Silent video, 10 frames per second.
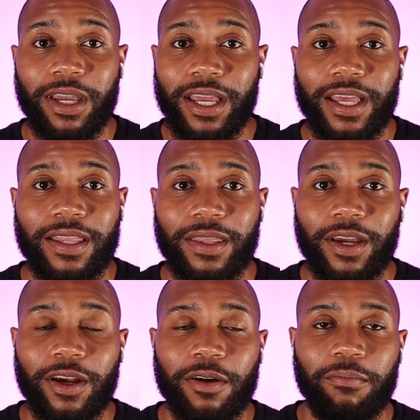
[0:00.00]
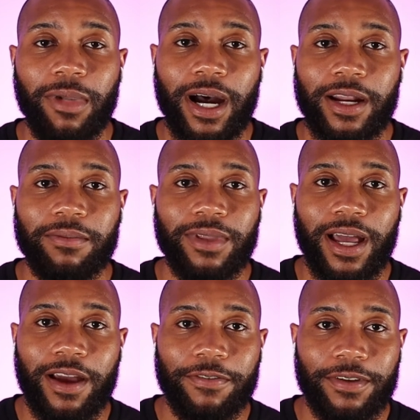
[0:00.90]
and their bottom
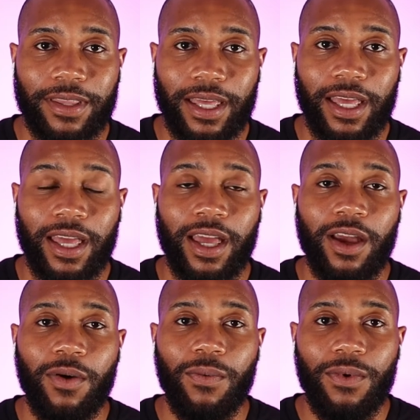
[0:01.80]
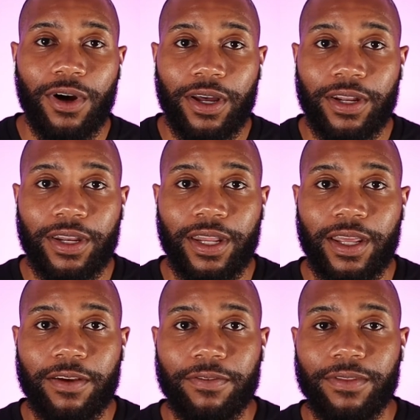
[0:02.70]
line for that. One,
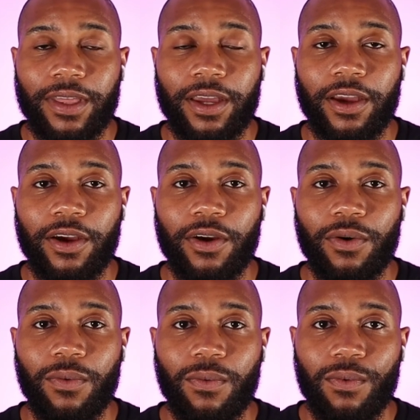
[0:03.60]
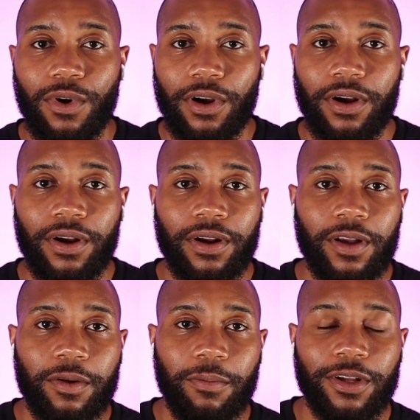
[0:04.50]
if there were
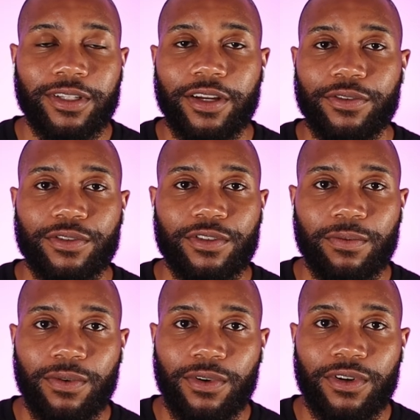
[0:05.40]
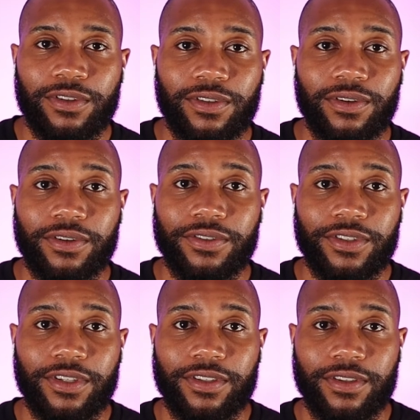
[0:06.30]
multi-user supports on
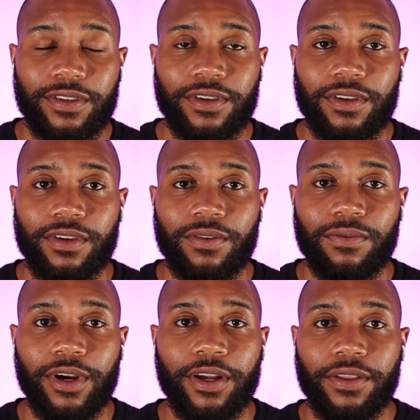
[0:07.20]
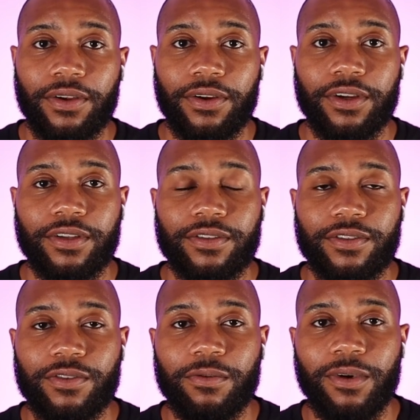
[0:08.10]
just the regular
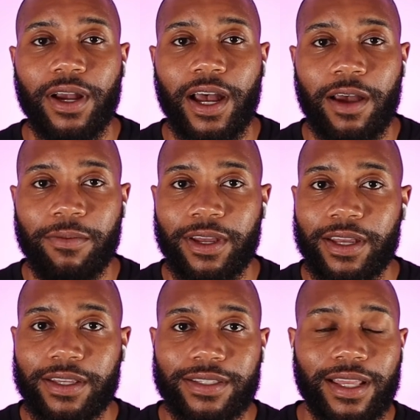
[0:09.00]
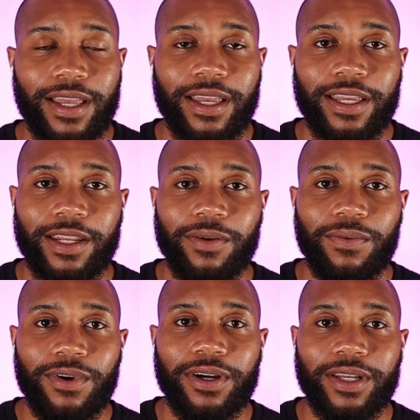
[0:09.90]
consumer iPads that
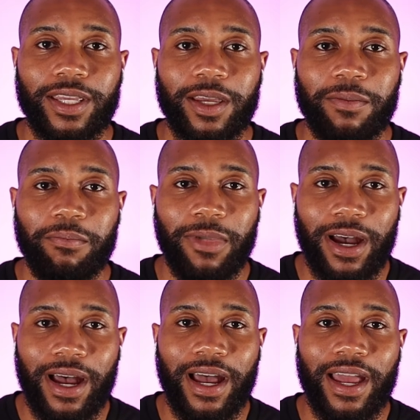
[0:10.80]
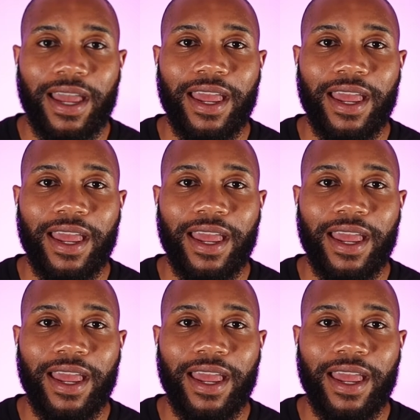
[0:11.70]
anyone can buy,